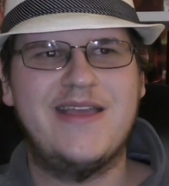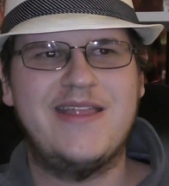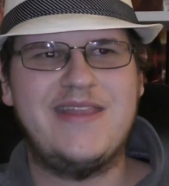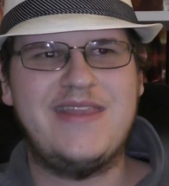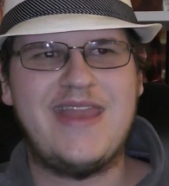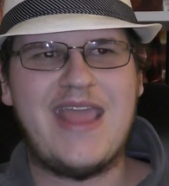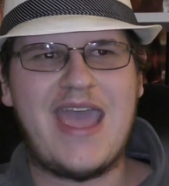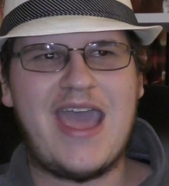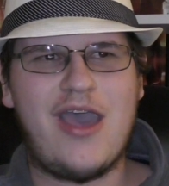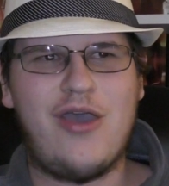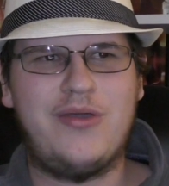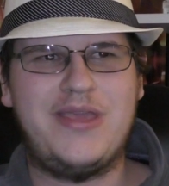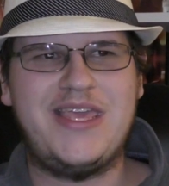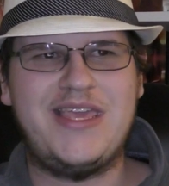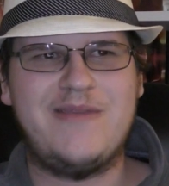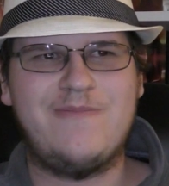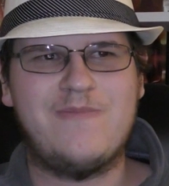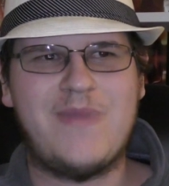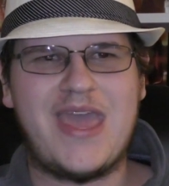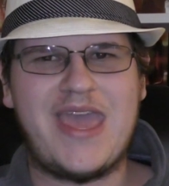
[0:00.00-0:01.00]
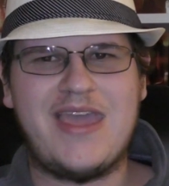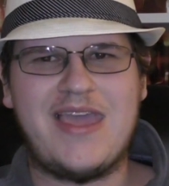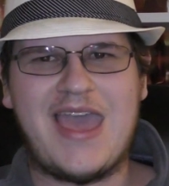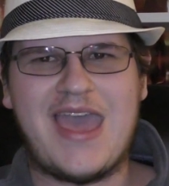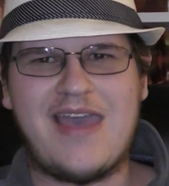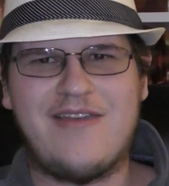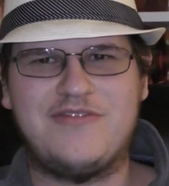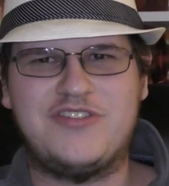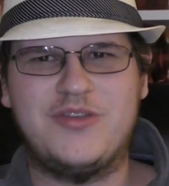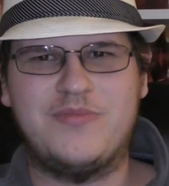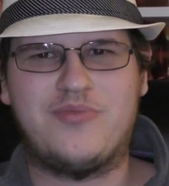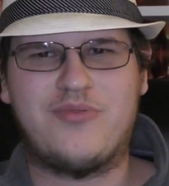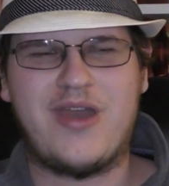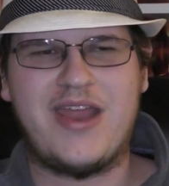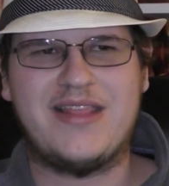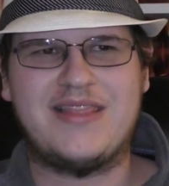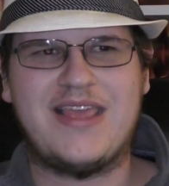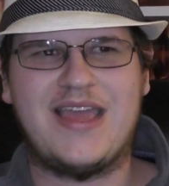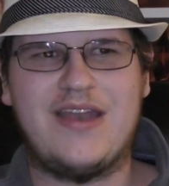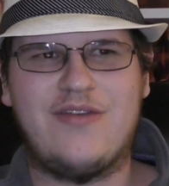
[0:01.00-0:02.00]
now he may have to
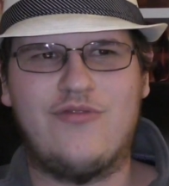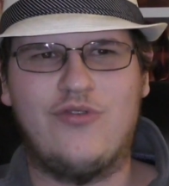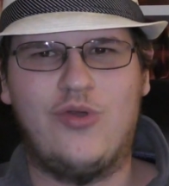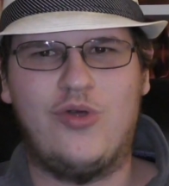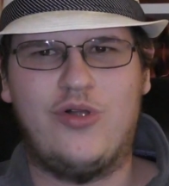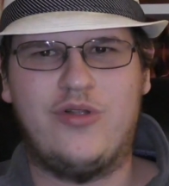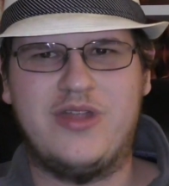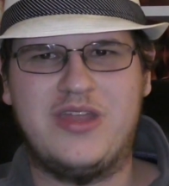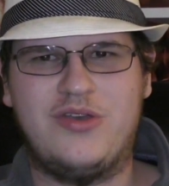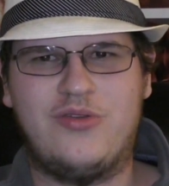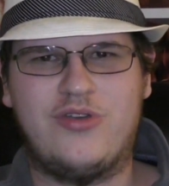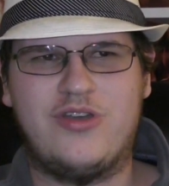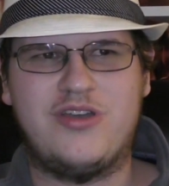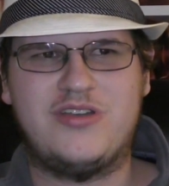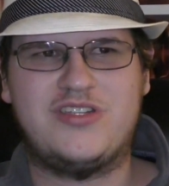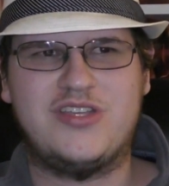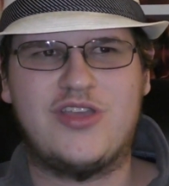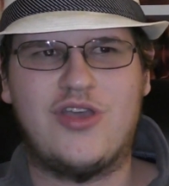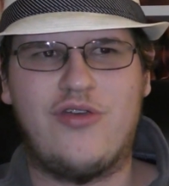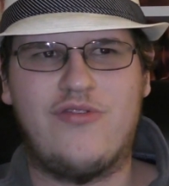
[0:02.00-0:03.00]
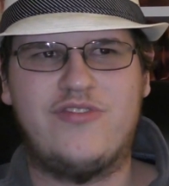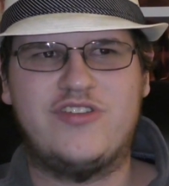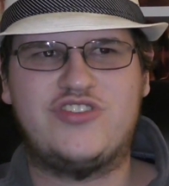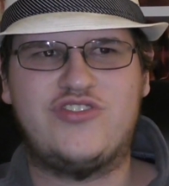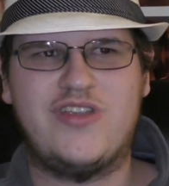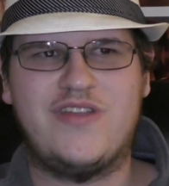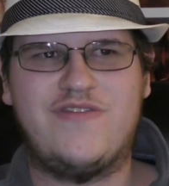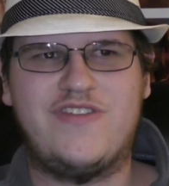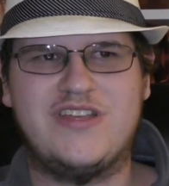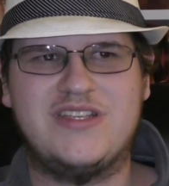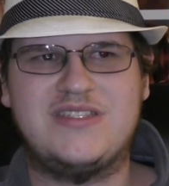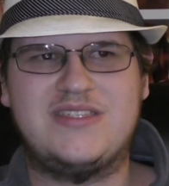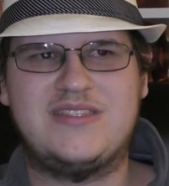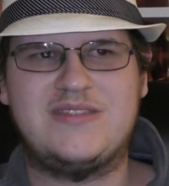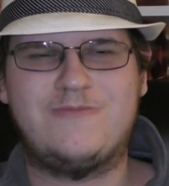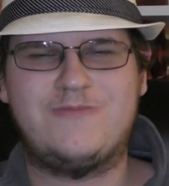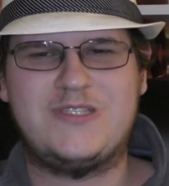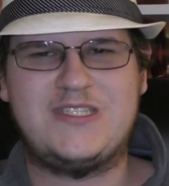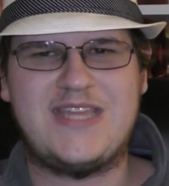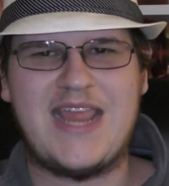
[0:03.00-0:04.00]
break that rule in order to go retrieve
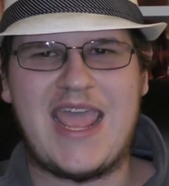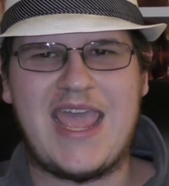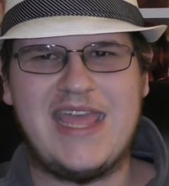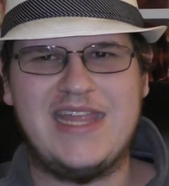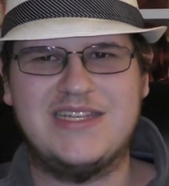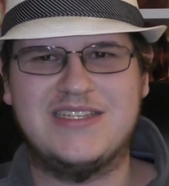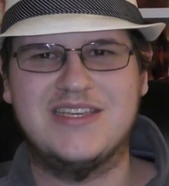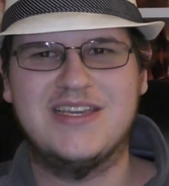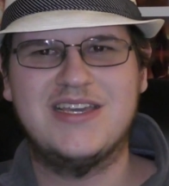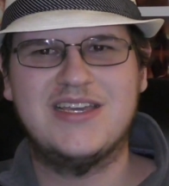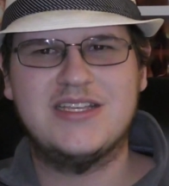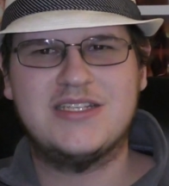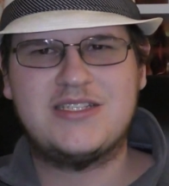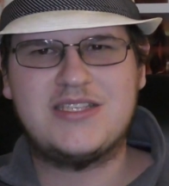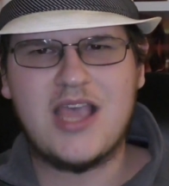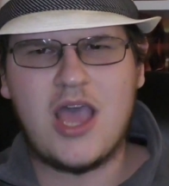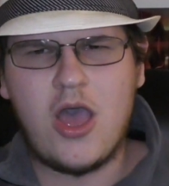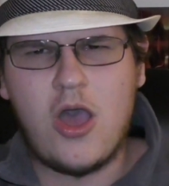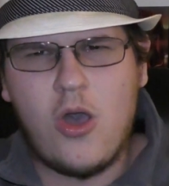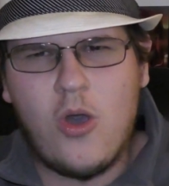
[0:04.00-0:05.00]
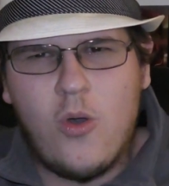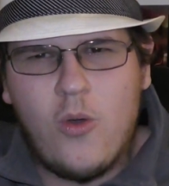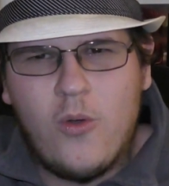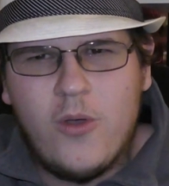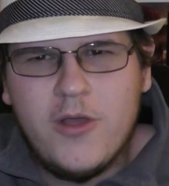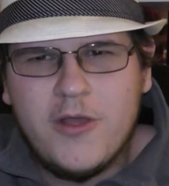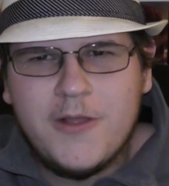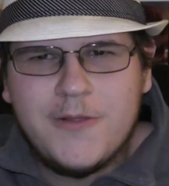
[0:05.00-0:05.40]
his stand. So,